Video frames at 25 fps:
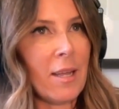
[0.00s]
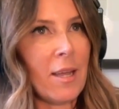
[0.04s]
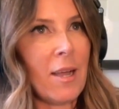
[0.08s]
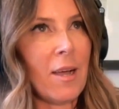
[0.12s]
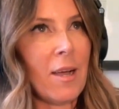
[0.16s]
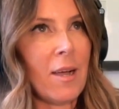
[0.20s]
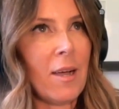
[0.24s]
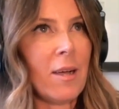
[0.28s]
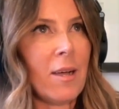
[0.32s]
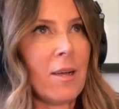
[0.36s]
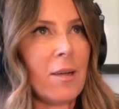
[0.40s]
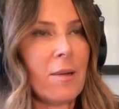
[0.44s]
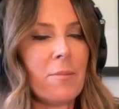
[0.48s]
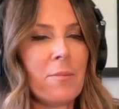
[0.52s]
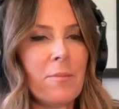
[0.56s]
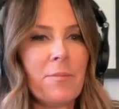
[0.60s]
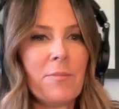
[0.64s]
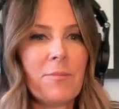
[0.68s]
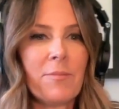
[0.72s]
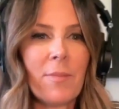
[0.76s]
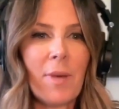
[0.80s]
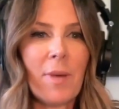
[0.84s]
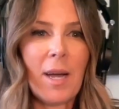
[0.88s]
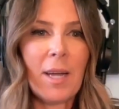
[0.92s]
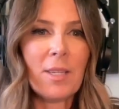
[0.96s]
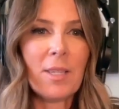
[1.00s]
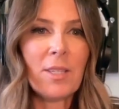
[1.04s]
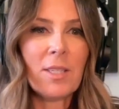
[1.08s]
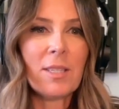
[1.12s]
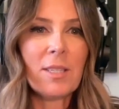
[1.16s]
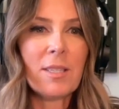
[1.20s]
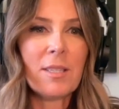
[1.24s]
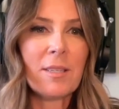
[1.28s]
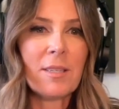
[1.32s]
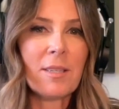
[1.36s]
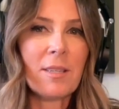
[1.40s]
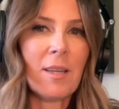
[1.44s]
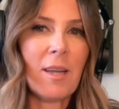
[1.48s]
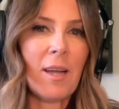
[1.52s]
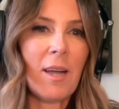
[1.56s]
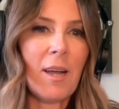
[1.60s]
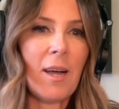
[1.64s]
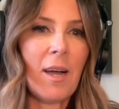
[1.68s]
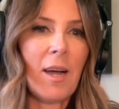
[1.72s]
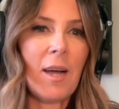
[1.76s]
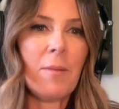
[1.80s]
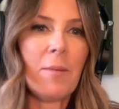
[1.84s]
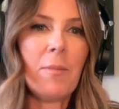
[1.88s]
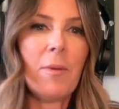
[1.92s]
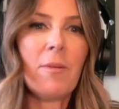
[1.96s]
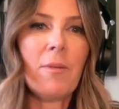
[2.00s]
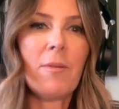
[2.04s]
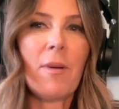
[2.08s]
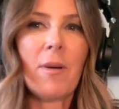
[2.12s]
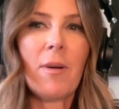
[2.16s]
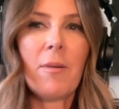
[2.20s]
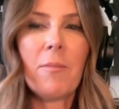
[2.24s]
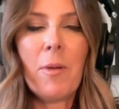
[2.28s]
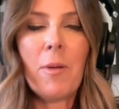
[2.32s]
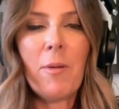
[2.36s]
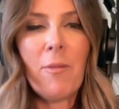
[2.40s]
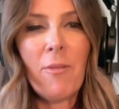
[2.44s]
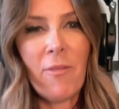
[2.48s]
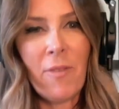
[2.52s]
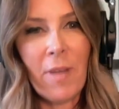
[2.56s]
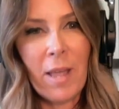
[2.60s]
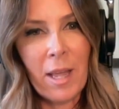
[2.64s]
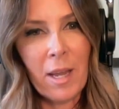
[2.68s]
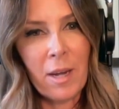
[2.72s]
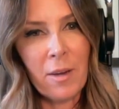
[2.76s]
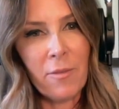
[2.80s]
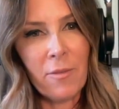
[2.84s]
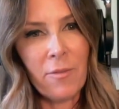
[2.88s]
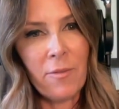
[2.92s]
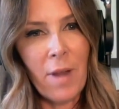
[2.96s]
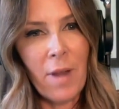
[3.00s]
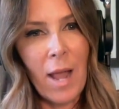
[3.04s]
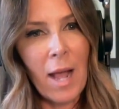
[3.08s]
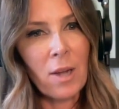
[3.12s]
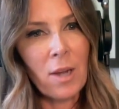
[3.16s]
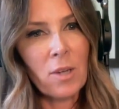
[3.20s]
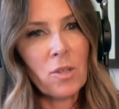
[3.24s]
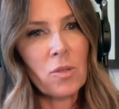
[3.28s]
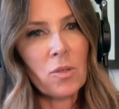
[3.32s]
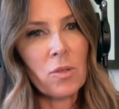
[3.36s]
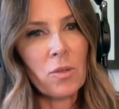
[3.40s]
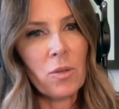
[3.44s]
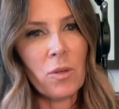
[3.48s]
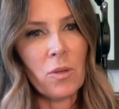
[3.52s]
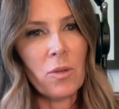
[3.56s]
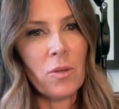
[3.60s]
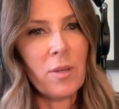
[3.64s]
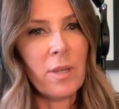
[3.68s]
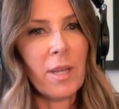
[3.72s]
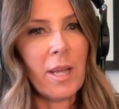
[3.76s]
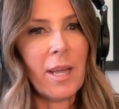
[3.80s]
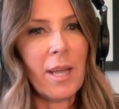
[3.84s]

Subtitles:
I'm a fan of natural